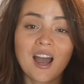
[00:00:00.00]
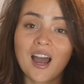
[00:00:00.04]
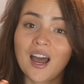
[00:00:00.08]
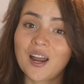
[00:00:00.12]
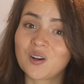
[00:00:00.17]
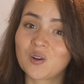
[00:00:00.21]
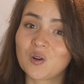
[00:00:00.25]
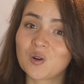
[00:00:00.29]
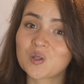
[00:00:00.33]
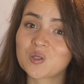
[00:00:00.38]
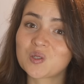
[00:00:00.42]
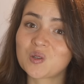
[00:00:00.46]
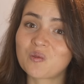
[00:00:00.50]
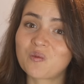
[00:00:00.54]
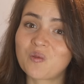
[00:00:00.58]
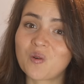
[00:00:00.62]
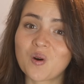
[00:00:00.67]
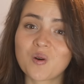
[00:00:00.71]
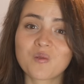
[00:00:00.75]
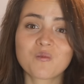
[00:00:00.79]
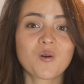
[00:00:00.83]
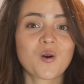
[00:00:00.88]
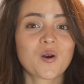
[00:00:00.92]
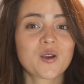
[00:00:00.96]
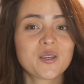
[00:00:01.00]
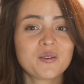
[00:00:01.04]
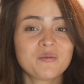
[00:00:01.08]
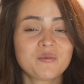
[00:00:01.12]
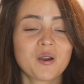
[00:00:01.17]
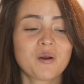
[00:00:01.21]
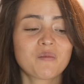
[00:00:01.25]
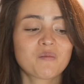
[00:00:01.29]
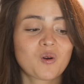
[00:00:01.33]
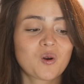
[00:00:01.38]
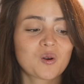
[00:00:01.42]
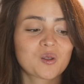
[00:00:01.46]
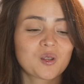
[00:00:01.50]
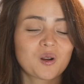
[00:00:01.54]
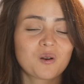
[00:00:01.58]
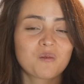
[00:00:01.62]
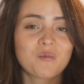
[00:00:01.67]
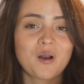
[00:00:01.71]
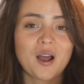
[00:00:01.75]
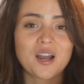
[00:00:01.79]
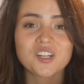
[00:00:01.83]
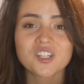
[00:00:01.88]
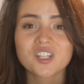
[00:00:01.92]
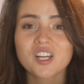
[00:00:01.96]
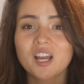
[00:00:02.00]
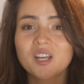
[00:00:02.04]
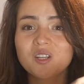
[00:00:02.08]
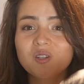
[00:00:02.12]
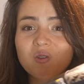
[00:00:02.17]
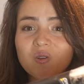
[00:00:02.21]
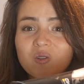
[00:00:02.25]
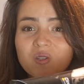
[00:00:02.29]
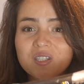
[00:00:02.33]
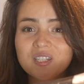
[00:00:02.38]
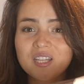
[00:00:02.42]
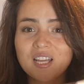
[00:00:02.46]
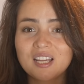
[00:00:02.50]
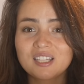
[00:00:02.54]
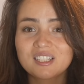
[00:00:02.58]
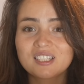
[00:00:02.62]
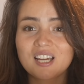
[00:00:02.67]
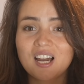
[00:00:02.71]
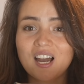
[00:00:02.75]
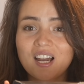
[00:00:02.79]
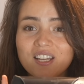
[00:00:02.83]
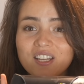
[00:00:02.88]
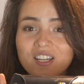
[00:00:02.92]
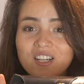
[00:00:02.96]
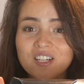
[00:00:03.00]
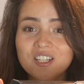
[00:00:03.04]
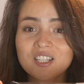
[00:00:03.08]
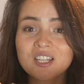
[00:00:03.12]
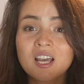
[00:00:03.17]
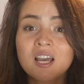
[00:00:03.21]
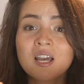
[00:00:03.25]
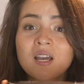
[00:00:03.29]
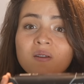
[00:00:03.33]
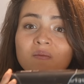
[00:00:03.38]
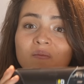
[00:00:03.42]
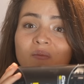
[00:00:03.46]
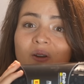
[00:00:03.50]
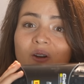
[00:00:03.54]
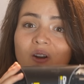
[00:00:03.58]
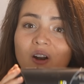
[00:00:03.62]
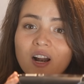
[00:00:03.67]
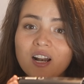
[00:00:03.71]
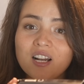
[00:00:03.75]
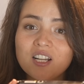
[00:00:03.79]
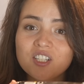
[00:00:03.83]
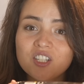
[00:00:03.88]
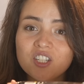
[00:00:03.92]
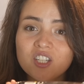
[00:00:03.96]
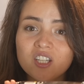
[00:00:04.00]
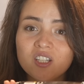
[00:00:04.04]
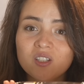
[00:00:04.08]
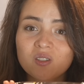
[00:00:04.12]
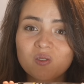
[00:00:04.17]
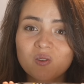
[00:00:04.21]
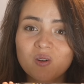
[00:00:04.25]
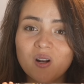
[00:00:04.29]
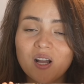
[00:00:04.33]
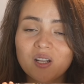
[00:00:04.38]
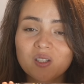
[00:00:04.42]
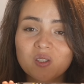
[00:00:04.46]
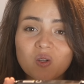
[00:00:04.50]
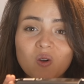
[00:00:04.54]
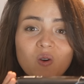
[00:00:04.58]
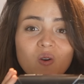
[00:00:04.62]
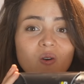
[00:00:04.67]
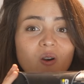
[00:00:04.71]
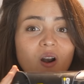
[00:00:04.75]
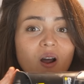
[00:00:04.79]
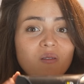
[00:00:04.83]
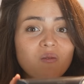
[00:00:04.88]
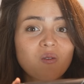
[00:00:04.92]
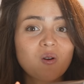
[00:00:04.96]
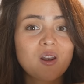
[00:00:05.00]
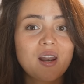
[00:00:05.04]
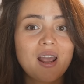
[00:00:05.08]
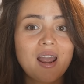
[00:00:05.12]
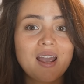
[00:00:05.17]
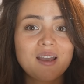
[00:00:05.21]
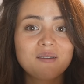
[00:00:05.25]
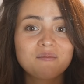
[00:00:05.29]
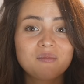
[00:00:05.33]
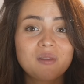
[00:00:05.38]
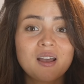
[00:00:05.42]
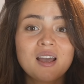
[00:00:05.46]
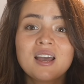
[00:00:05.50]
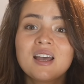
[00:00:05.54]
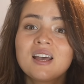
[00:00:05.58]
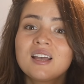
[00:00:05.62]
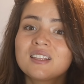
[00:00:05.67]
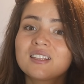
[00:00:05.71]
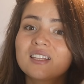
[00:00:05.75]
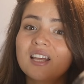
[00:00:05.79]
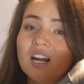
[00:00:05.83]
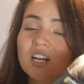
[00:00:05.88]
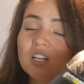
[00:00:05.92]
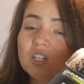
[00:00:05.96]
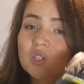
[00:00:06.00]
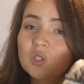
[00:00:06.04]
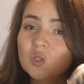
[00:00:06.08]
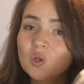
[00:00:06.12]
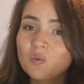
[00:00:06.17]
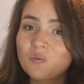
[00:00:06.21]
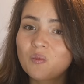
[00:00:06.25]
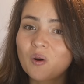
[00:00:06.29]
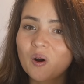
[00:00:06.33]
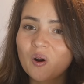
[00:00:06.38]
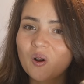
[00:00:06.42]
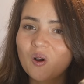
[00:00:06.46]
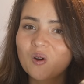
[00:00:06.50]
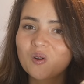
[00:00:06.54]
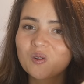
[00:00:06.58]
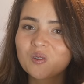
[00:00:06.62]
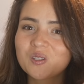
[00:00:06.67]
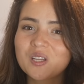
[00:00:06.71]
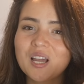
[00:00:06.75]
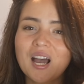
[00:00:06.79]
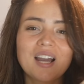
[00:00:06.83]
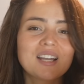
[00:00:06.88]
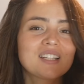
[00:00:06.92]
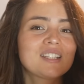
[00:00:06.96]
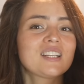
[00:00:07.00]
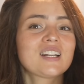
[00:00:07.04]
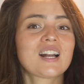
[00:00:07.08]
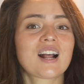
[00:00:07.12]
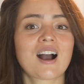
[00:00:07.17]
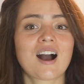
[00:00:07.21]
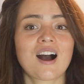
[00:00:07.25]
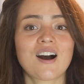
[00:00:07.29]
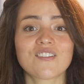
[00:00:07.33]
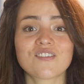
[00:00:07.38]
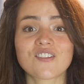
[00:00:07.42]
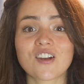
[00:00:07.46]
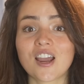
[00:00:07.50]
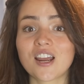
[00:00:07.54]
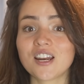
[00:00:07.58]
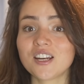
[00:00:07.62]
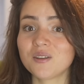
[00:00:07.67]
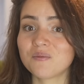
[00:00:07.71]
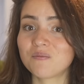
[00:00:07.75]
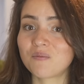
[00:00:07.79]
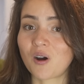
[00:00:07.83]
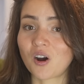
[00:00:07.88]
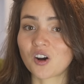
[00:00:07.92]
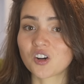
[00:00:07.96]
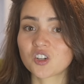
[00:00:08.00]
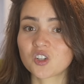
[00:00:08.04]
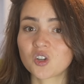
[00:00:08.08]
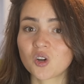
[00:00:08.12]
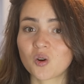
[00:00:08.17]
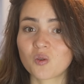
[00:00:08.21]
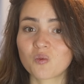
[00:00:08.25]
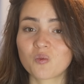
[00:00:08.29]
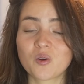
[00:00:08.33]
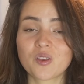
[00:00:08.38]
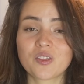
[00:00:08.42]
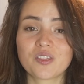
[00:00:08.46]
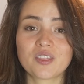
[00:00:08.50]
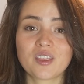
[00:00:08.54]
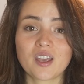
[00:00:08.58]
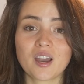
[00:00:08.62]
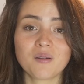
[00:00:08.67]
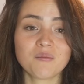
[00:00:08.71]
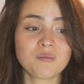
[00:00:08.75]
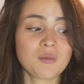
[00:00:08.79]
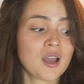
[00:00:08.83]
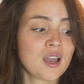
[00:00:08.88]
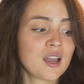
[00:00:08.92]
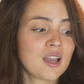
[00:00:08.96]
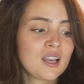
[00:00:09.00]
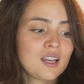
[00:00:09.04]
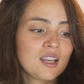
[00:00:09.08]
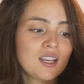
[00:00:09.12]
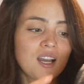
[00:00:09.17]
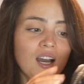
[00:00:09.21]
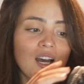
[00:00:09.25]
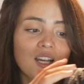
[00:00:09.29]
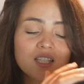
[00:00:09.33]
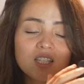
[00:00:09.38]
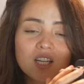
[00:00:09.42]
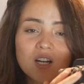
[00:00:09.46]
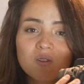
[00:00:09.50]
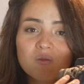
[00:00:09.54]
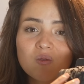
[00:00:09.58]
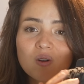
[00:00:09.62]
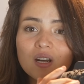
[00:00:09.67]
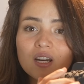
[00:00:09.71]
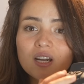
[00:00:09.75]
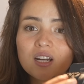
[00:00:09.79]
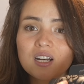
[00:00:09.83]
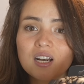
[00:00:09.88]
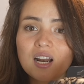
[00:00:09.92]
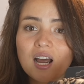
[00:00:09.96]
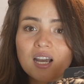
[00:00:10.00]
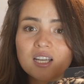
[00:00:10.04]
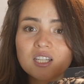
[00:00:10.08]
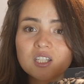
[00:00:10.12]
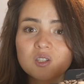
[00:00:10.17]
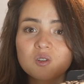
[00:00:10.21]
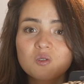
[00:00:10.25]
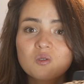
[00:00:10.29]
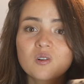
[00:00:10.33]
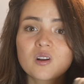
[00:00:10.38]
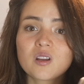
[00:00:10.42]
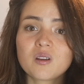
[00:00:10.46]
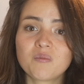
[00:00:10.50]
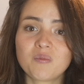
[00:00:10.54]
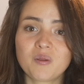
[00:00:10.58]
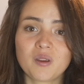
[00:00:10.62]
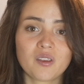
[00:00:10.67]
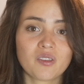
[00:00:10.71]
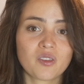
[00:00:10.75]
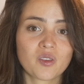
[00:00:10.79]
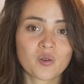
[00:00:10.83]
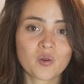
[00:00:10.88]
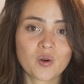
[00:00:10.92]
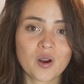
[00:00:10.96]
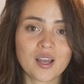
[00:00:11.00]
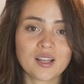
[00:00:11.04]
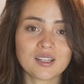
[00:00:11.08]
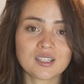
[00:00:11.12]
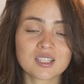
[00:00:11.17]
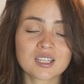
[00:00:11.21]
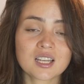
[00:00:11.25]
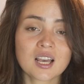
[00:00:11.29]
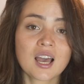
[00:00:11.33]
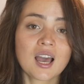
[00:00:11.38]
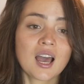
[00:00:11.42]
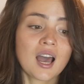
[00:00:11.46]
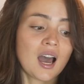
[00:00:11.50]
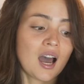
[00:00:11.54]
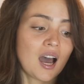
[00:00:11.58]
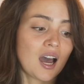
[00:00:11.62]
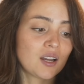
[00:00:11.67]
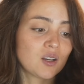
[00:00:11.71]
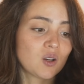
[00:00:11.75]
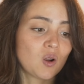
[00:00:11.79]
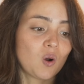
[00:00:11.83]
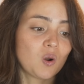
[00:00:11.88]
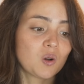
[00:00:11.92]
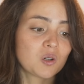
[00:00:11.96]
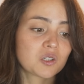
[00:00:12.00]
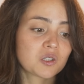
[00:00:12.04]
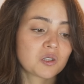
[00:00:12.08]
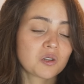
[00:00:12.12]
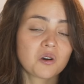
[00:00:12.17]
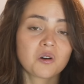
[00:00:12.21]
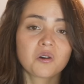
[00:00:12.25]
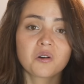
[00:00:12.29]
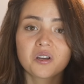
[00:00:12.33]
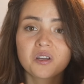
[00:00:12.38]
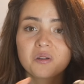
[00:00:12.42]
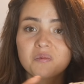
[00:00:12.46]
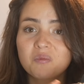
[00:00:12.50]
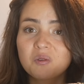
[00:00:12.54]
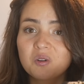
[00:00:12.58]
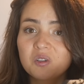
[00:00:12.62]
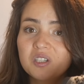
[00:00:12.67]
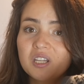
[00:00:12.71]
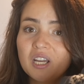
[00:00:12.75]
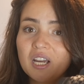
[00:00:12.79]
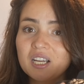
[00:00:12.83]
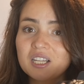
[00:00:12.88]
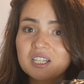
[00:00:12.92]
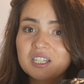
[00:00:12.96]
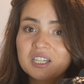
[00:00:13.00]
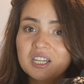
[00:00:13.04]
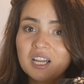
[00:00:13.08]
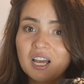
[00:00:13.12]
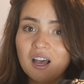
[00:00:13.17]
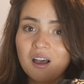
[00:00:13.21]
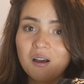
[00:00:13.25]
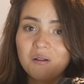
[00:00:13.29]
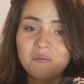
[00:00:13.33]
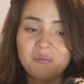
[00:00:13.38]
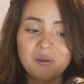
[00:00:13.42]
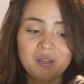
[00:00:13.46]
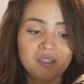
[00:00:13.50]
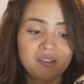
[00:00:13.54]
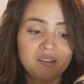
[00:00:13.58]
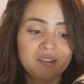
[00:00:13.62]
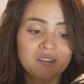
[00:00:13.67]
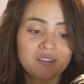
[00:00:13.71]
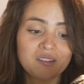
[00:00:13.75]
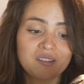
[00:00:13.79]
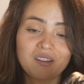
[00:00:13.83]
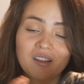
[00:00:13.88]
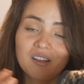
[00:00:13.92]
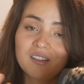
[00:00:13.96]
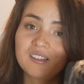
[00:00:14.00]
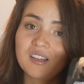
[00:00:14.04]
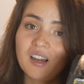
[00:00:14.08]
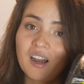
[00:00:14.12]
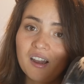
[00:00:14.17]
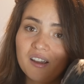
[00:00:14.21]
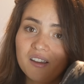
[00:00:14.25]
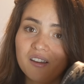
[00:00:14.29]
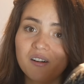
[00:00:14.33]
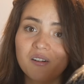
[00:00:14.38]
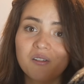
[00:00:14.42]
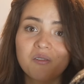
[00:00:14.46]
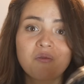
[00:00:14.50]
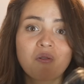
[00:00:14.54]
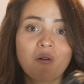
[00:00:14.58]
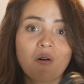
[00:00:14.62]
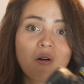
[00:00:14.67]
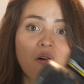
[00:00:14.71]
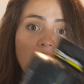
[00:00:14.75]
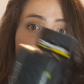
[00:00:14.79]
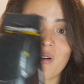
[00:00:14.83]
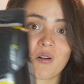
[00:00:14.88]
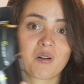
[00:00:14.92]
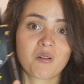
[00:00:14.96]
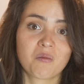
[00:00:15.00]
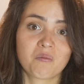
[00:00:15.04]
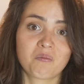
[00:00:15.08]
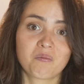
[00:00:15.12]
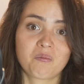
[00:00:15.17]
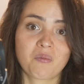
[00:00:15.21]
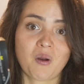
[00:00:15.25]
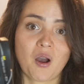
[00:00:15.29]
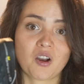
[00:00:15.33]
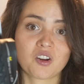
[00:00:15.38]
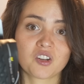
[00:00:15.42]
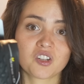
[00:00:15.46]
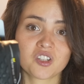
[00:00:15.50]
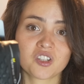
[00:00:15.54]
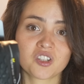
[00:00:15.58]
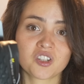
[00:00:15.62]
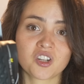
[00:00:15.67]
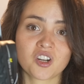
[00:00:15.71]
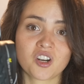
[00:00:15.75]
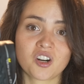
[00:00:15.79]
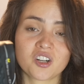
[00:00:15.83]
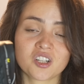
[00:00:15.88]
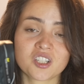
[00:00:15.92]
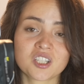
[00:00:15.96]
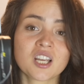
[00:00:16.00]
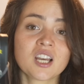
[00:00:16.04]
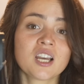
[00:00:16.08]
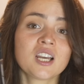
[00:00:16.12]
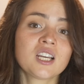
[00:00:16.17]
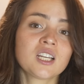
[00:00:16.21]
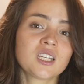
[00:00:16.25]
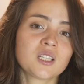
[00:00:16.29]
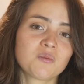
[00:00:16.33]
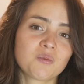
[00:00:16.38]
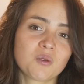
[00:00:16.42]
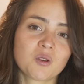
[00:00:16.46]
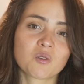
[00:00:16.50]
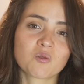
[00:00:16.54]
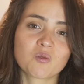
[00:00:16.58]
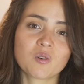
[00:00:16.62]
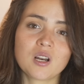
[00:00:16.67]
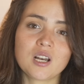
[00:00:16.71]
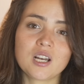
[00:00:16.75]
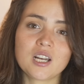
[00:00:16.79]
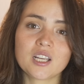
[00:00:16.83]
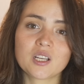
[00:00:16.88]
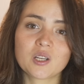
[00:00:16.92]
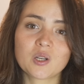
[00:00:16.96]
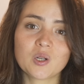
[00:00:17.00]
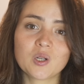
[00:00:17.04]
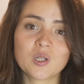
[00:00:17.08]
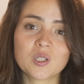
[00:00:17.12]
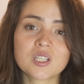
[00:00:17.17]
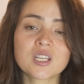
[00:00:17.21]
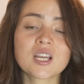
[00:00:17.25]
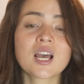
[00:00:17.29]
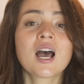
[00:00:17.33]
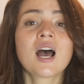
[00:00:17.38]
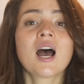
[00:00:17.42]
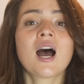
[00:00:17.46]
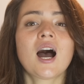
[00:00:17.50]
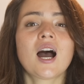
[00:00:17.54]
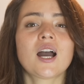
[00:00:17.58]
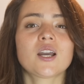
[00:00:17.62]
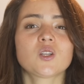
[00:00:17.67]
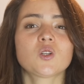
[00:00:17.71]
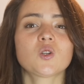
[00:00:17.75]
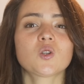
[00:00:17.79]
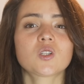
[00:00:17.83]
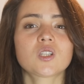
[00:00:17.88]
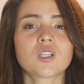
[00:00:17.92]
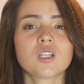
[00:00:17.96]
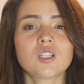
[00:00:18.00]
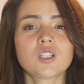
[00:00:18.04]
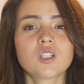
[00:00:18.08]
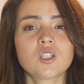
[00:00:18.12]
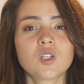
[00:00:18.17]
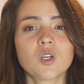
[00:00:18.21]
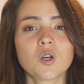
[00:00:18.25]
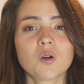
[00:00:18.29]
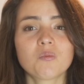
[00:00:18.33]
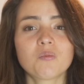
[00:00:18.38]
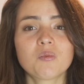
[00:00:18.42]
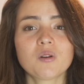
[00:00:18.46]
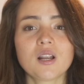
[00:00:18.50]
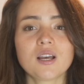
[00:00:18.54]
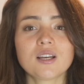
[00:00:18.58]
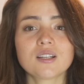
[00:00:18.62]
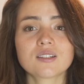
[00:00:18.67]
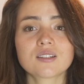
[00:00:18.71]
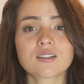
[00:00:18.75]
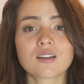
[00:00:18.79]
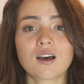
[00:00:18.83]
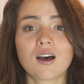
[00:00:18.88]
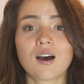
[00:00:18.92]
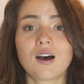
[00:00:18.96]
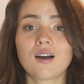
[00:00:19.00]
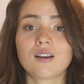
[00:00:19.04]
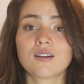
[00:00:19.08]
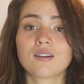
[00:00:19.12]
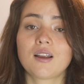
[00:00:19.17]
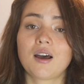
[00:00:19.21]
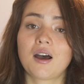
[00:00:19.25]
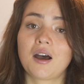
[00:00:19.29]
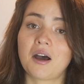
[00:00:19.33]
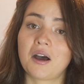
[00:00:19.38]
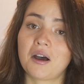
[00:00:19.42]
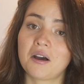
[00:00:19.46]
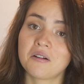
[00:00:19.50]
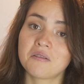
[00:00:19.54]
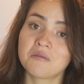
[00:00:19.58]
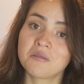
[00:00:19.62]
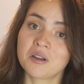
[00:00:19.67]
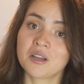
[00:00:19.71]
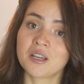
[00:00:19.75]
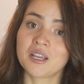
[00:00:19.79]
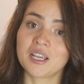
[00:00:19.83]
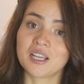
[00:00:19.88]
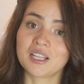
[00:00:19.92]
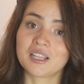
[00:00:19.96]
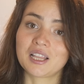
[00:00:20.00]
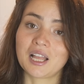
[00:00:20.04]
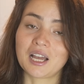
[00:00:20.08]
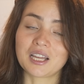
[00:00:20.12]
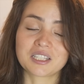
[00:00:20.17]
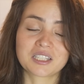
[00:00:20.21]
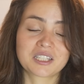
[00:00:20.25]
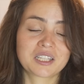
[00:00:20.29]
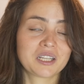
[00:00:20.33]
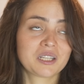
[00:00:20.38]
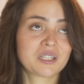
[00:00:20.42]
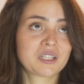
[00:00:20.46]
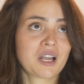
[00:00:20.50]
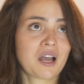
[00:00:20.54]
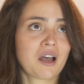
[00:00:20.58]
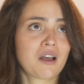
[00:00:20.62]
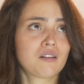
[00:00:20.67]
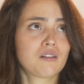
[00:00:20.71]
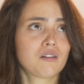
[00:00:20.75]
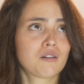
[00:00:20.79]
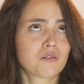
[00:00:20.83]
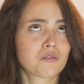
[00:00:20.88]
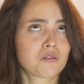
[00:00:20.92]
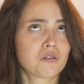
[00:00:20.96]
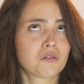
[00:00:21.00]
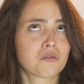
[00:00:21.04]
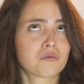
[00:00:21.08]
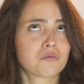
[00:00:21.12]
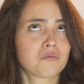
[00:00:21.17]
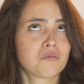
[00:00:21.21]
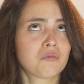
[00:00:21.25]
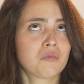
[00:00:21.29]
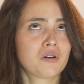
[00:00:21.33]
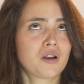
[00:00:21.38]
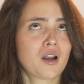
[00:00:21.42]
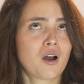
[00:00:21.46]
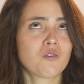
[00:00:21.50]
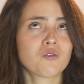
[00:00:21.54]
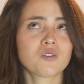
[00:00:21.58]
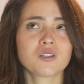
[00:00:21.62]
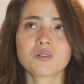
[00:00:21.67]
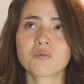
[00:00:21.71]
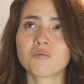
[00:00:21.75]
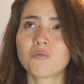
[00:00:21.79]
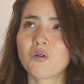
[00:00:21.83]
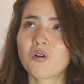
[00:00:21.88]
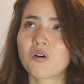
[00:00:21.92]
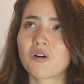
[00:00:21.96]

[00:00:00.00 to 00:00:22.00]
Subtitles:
and also for Bohemian Border Bash, I used the tires Pirelli Cinturato Gravel M. They are super good. I didn't have any puncture with them. It has a really nice grippy thread, and also it protects a bit the tire from punctures. It's been really good. I use it tubeless and it lasted, I don't know, now it's